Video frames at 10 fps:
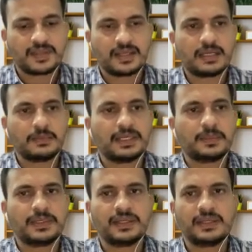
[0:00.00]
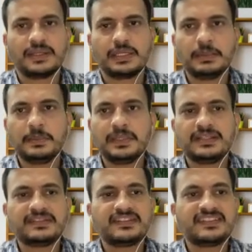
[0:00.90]
Come on. Remember,
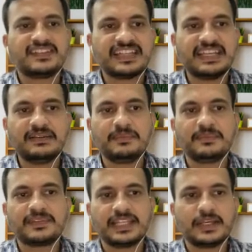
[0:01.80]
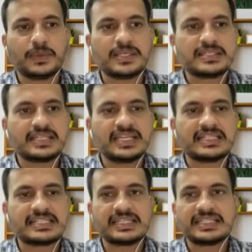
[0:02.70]
this is the same sequence
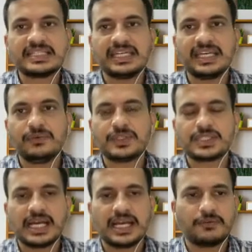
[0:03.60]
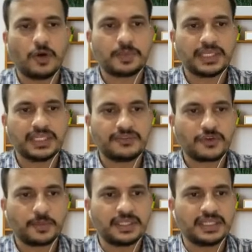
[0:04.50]
GACTA, which I have obtained it
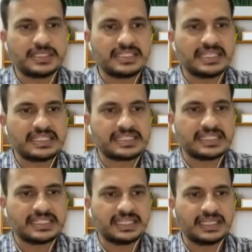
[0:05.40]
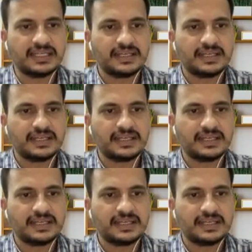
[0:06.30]
from here, GACTA.